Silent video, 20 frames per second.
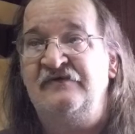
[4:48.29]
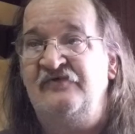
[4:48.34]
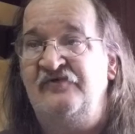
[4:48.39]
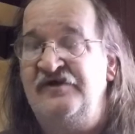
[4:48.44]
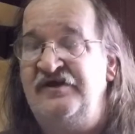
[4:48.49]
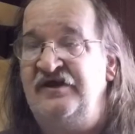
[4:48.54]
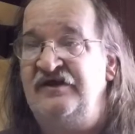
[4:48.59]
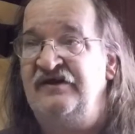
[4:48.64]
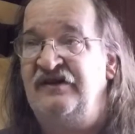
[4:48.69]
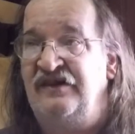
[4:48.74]

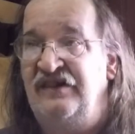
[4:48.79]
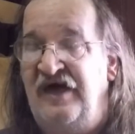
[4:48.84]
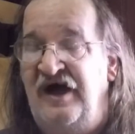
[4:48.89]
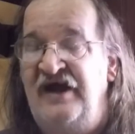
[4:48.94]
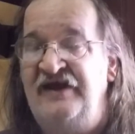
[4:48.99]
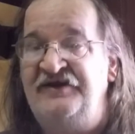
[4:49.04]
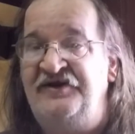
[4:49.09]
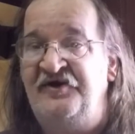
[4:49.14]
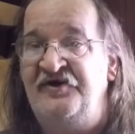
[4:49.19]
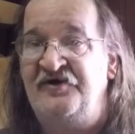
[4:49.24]
we can
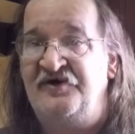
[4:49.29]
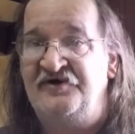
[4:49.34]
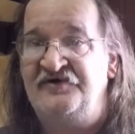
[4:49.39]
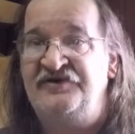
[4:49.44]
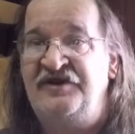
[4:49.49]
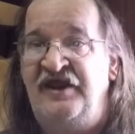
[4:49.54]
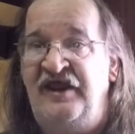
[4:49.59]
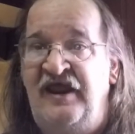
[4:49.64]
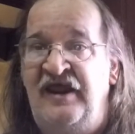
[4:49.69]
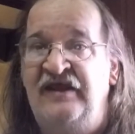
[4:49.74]
light her
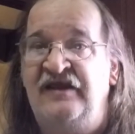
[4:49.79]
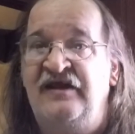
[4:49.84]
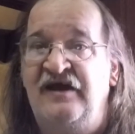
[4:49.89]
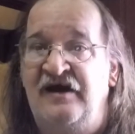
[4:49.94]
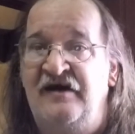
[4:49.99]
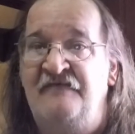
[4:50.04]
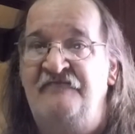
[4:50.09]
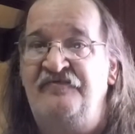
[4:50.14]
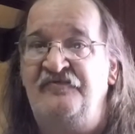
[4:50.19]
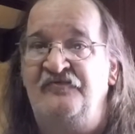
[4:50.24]
tank
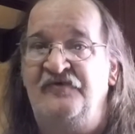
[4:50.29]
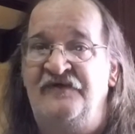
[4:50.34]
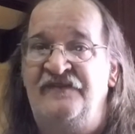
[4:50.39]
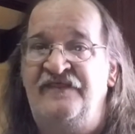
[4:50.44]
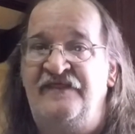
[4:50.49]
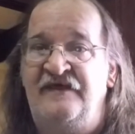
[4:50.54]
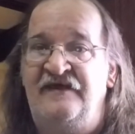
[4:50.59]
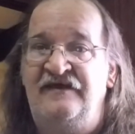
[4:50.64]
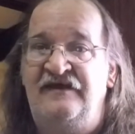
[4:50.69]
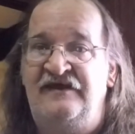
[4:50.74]
up
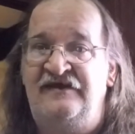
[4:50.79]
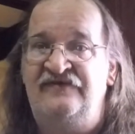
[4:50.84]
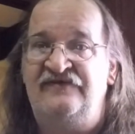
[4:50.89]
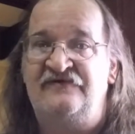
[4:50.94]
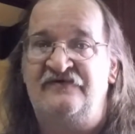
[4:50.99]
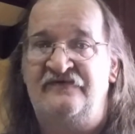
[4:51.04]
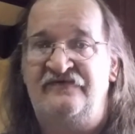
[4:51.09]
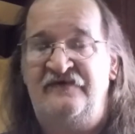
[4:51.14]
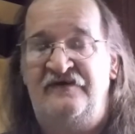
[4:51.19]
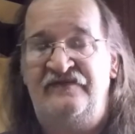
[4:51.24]
with
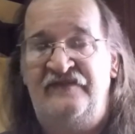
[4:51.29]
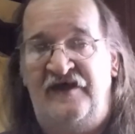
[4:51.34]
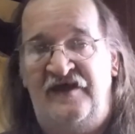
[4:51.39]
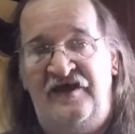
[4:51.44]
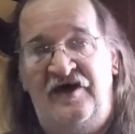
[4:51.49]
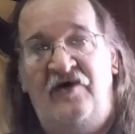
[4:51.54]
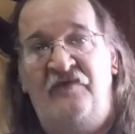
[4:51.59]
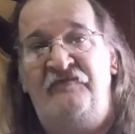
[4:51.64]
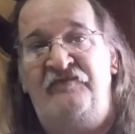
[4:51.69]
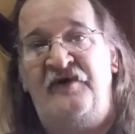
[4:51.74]
either the
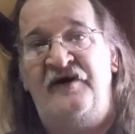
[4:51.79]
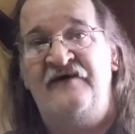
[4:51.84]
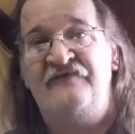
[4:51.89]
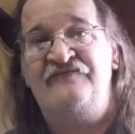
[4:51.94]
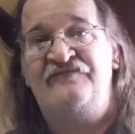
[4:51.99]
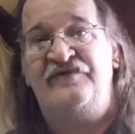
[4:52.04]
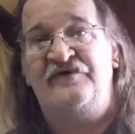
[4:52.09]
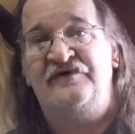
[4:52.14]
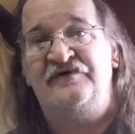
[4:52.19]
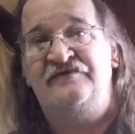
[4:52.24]
help
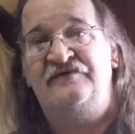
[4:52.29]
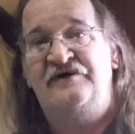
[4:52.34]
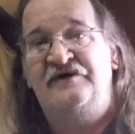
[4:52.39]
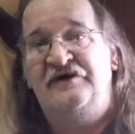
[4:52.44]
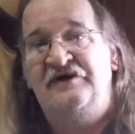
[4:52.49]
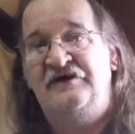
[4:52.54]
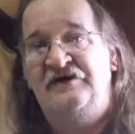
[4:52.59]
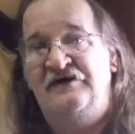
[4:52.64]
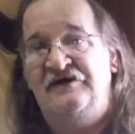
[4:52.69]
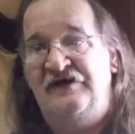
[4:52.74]
of
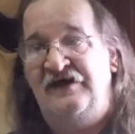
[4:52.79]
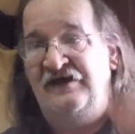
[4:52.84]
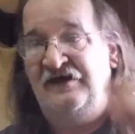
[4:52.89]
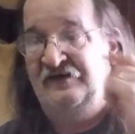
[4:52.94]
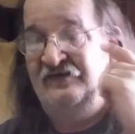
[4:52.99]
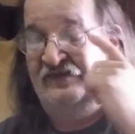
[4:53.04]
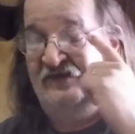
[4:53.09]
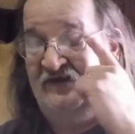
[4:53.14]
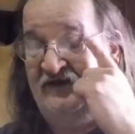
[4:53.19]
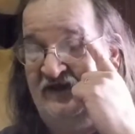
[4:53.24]

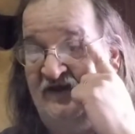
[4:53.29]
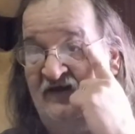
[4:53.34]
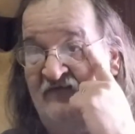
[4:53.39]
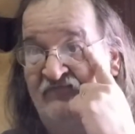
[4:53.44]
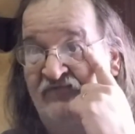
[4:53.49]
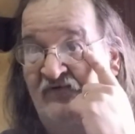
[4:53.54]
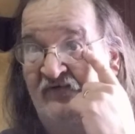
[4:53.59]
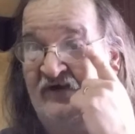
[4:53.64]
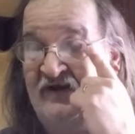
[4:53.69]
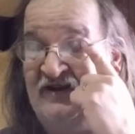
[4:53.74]
the
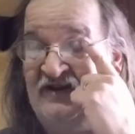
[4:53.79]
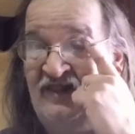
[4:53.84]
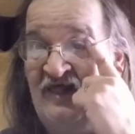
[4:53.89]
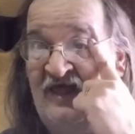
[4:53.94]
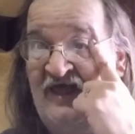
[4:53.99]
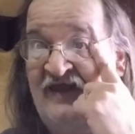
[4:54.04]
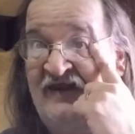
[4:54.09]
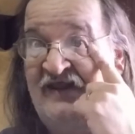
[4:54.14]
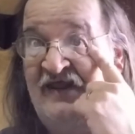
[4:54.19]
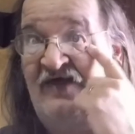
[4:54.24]
Marine
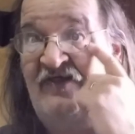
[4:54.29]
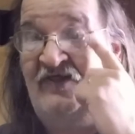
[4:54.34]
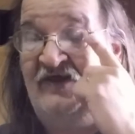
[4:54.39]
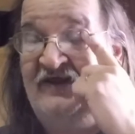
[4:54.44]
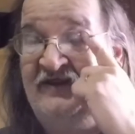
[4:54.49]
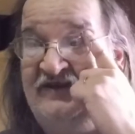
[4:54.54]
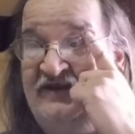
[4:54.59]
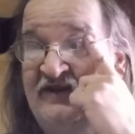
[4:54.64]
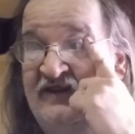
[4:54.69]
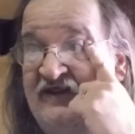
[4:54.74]
Land
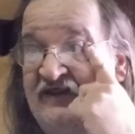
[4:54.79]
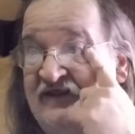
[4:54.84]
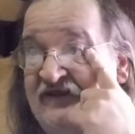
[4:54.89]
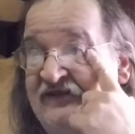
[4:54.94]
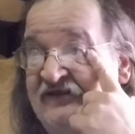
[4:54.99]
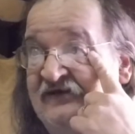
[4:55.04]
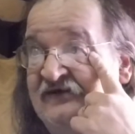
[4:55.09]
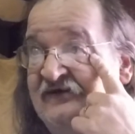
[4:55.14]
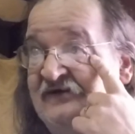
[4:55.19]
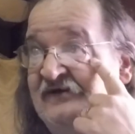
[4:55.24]

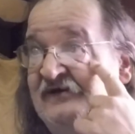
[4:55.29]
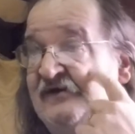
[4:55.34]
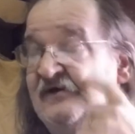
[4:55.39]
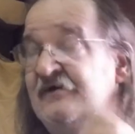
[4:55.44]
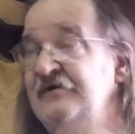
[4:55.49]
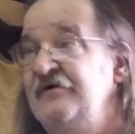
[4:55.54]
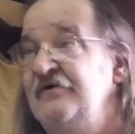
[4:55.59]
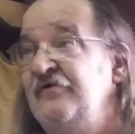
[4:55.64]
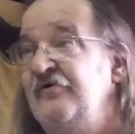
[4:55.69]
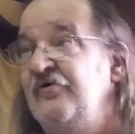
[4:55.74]
LED
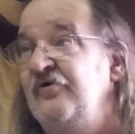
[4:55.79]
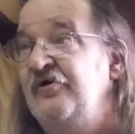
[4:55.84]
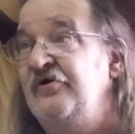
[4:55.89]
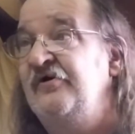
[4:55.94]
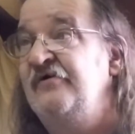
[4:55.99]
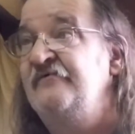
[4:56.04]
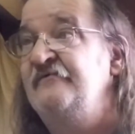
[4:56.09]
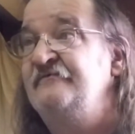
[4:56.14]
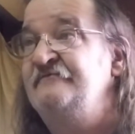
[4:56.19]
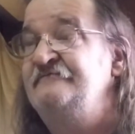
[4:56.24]
or